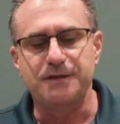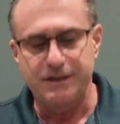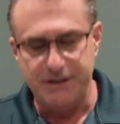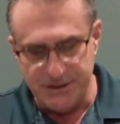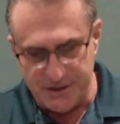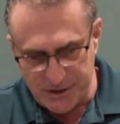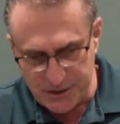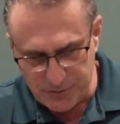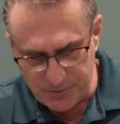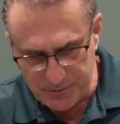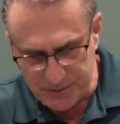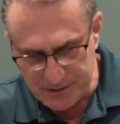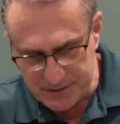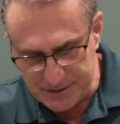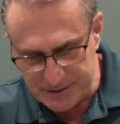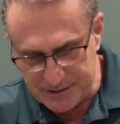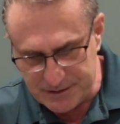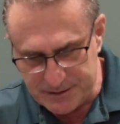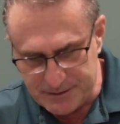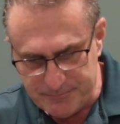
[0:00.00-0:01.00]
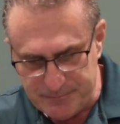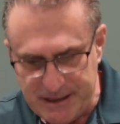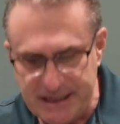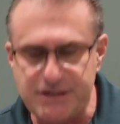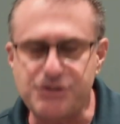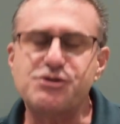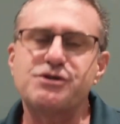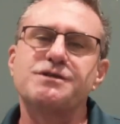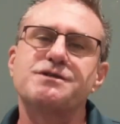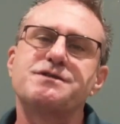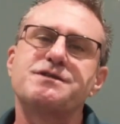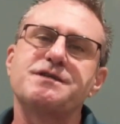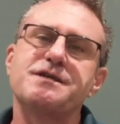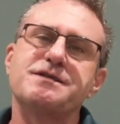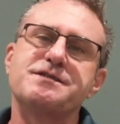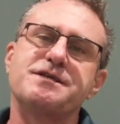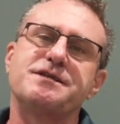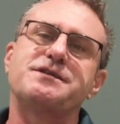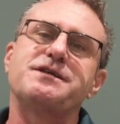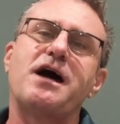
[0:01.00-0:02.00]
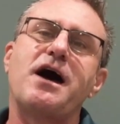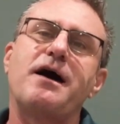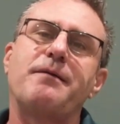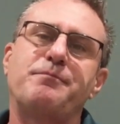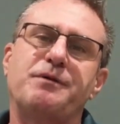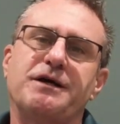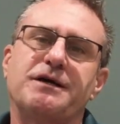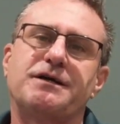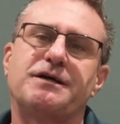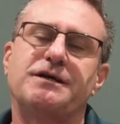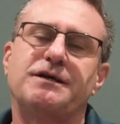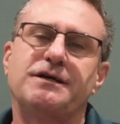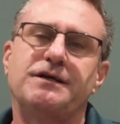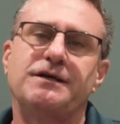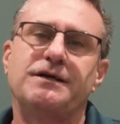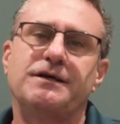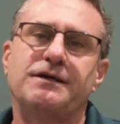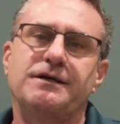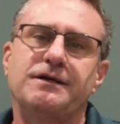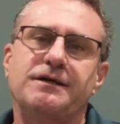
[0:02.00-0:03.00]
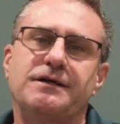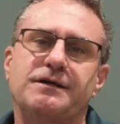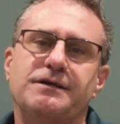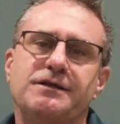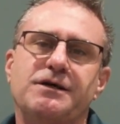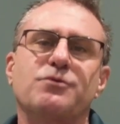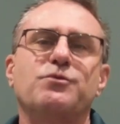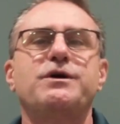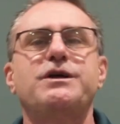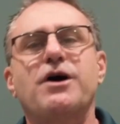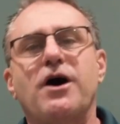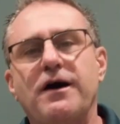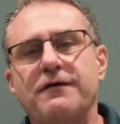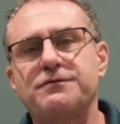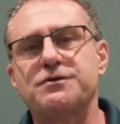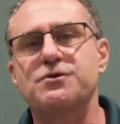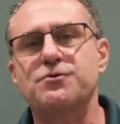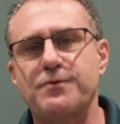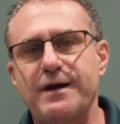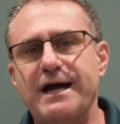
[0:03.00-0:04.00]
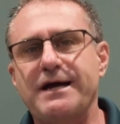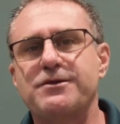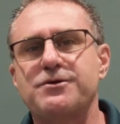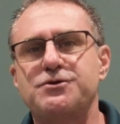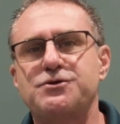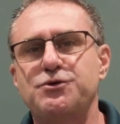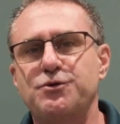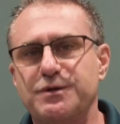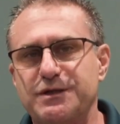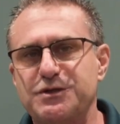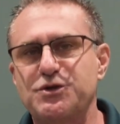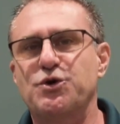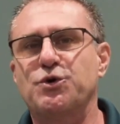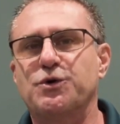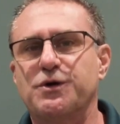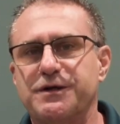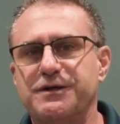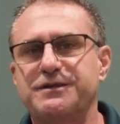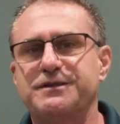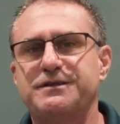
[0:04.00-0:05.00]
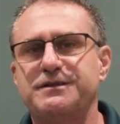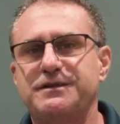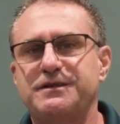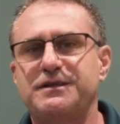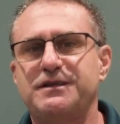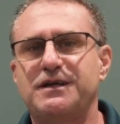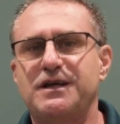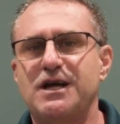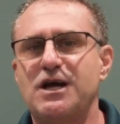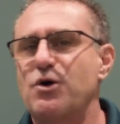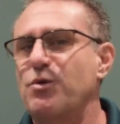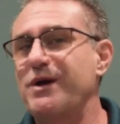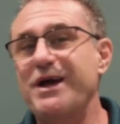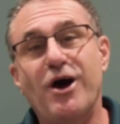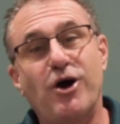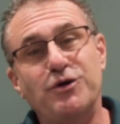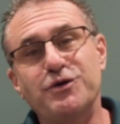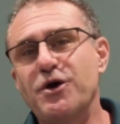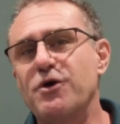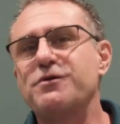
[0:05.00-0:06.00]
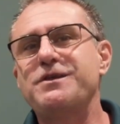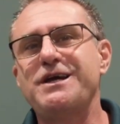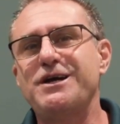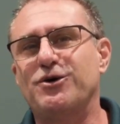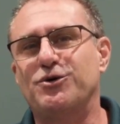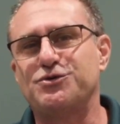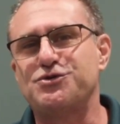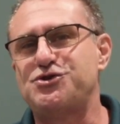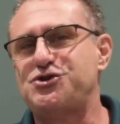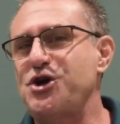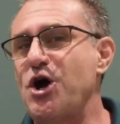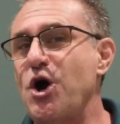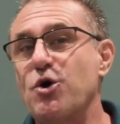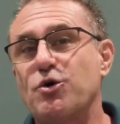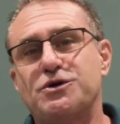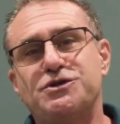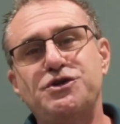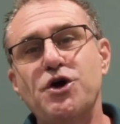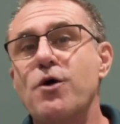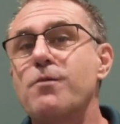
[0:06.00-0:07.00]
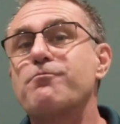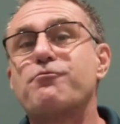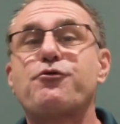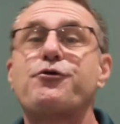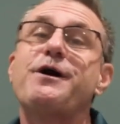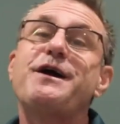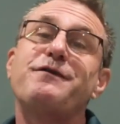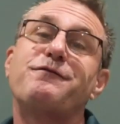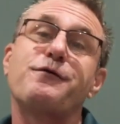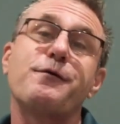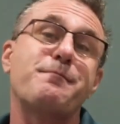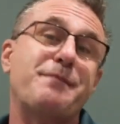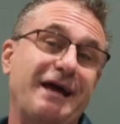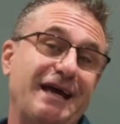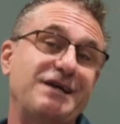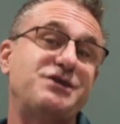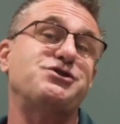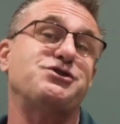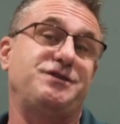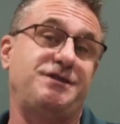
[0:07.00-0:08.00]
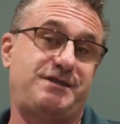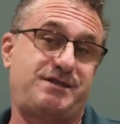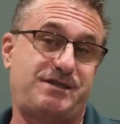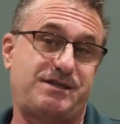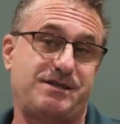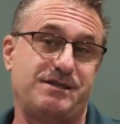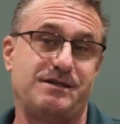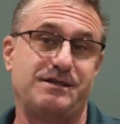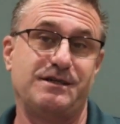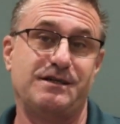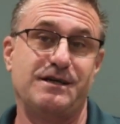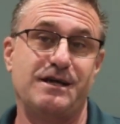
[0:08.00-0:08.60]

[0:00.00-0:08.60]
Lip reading: You know, patience is a topic that we'd often rather to ignore. We all know the old joke, don't pray for patience,